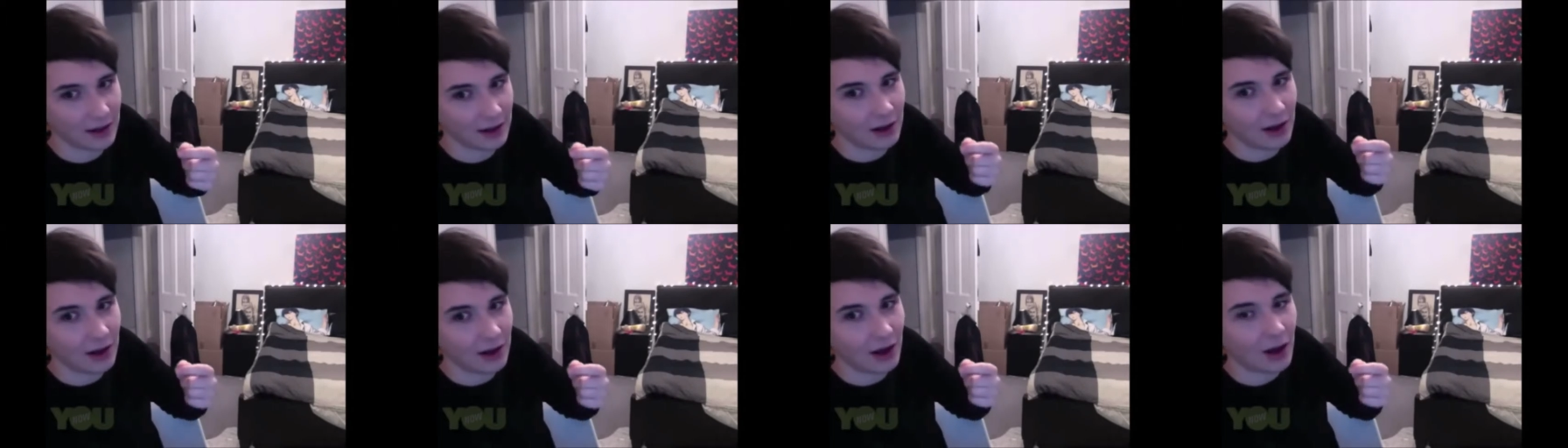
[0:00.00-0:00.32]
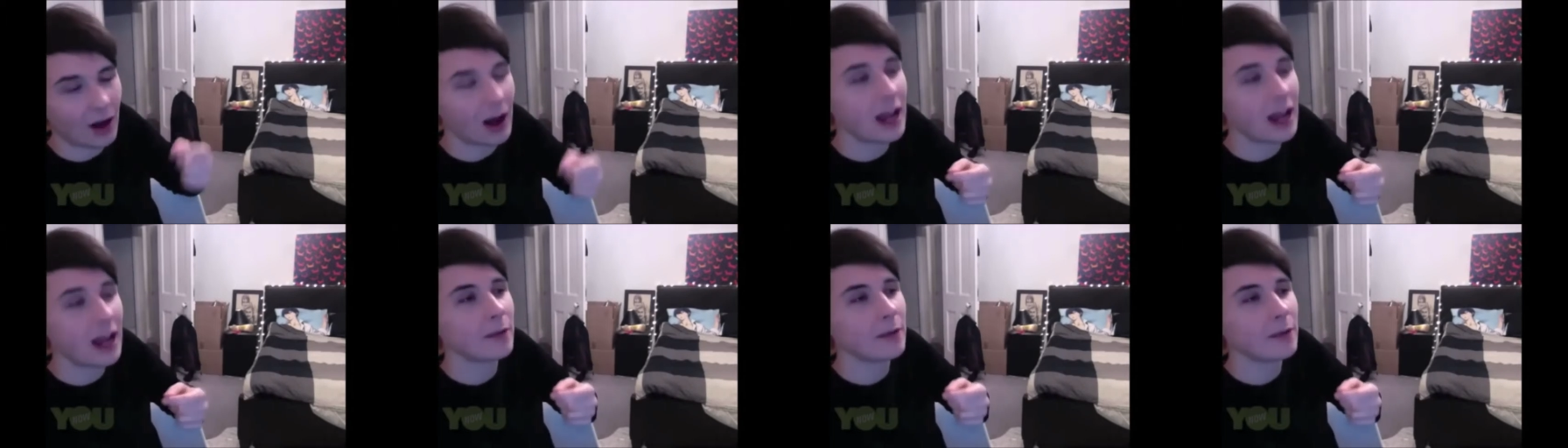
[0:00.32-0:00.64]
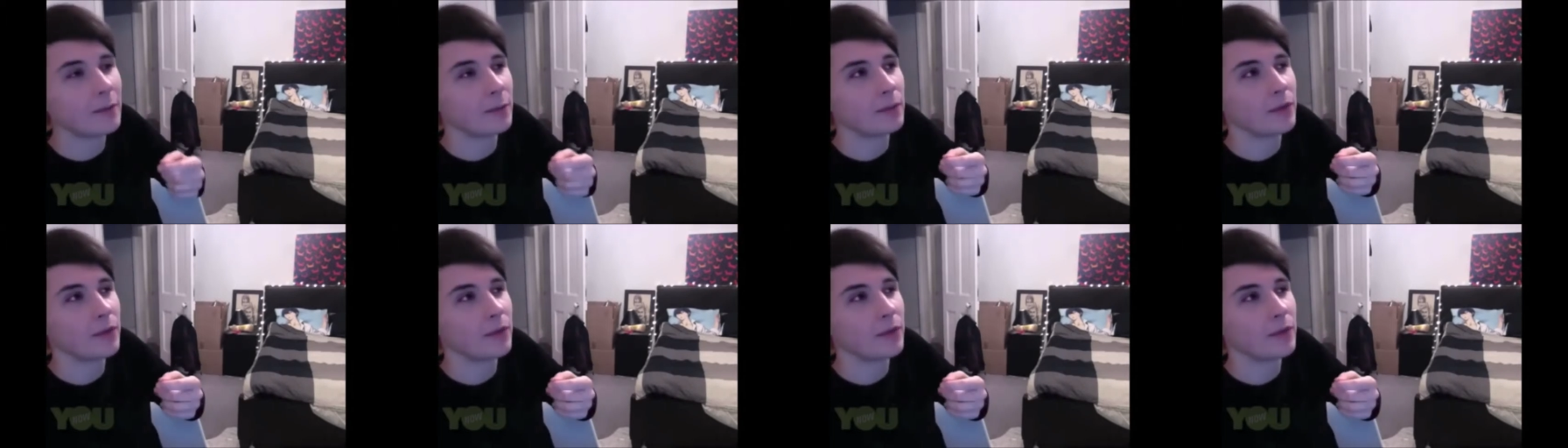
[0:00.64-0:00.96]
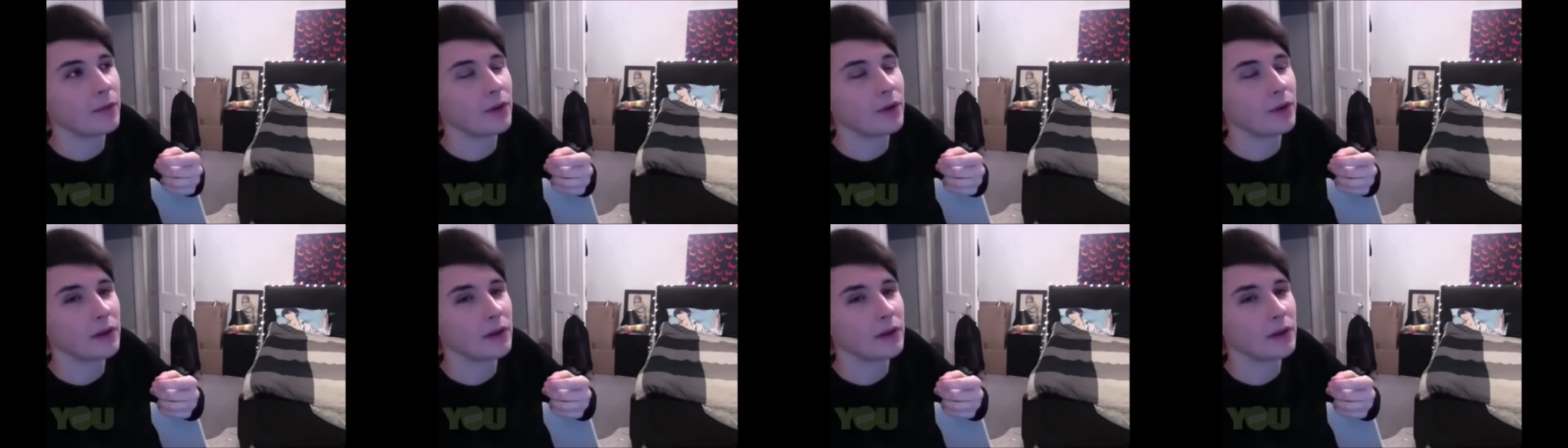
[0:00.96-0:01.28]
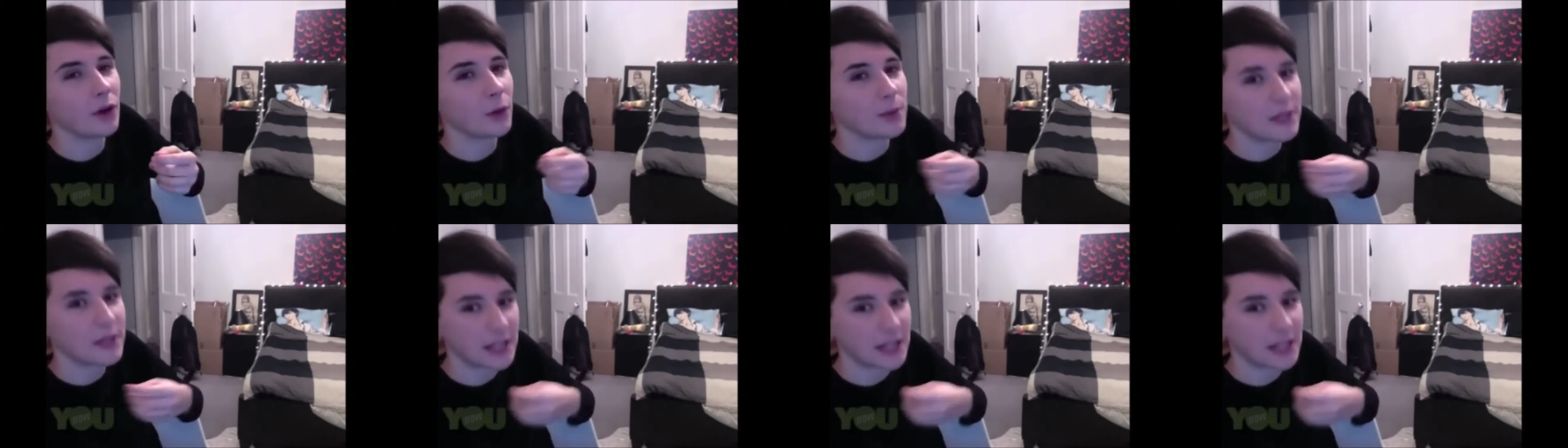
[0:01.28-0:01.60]
I am
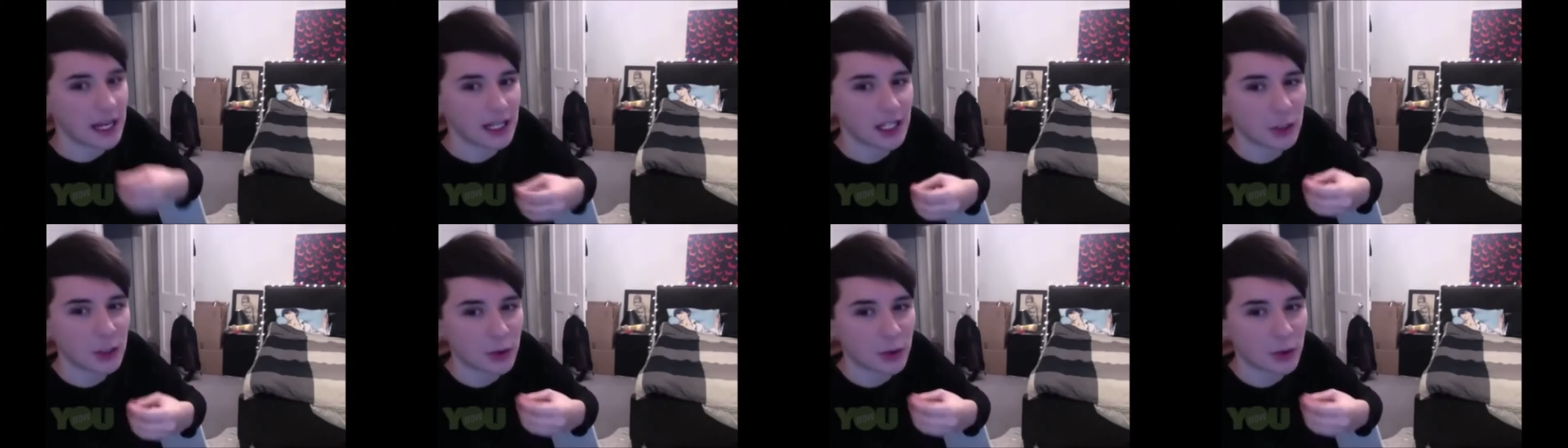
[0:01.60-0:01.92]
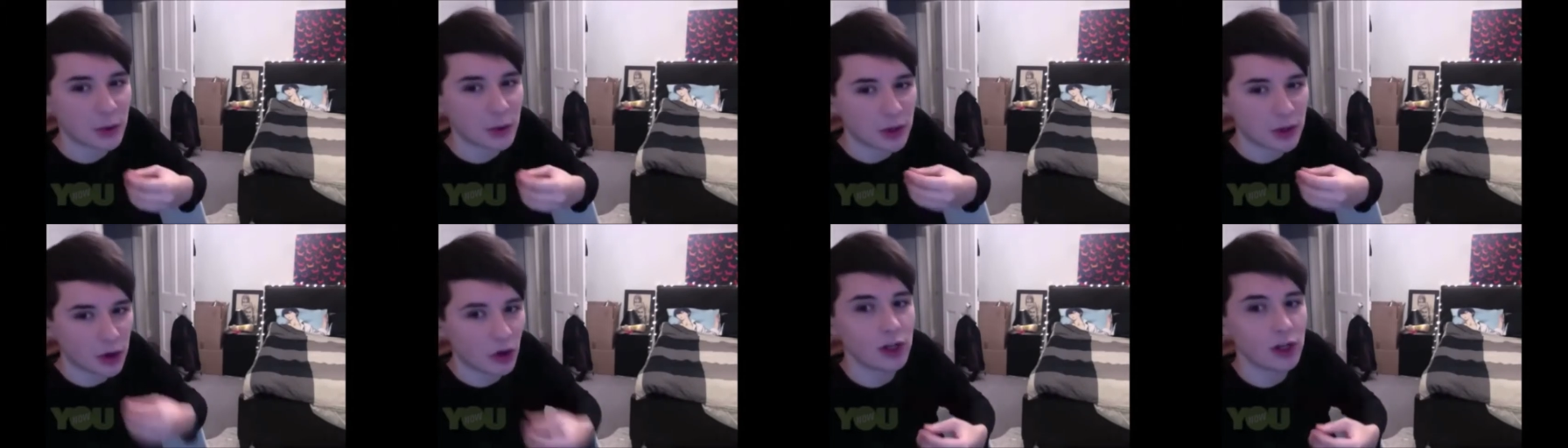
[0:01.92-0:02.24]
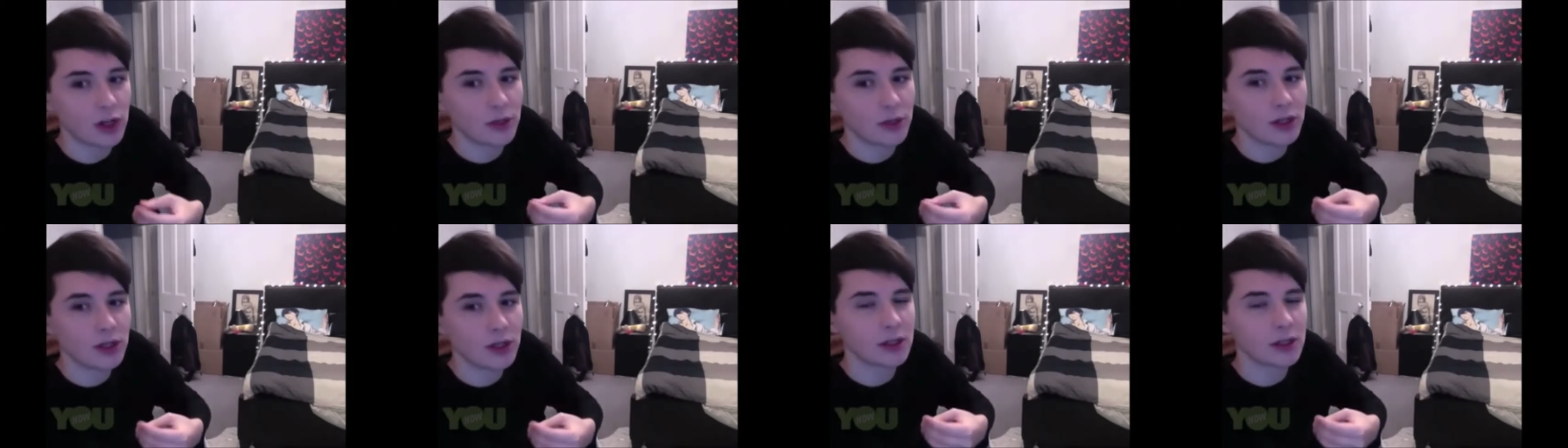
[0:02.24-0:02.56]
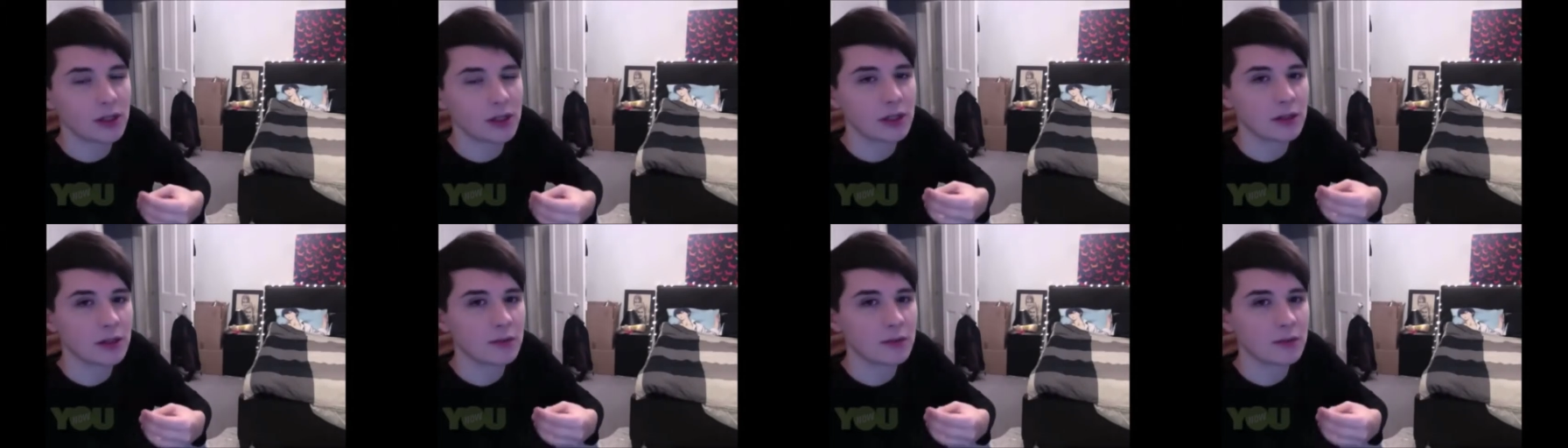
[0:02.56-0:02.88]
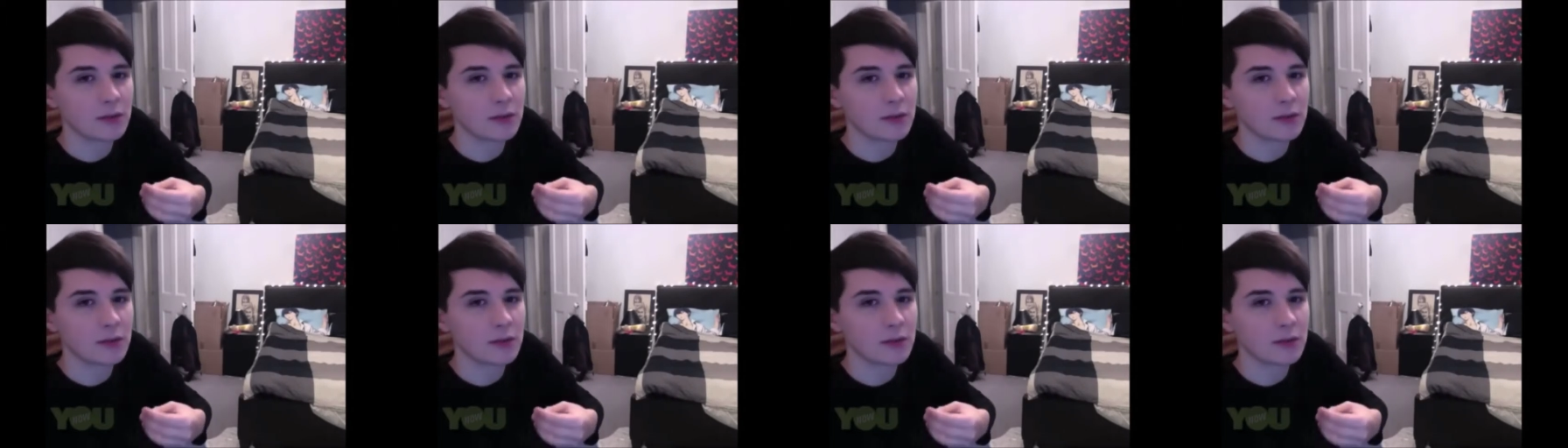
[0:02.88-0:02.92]
obsessed with condiments.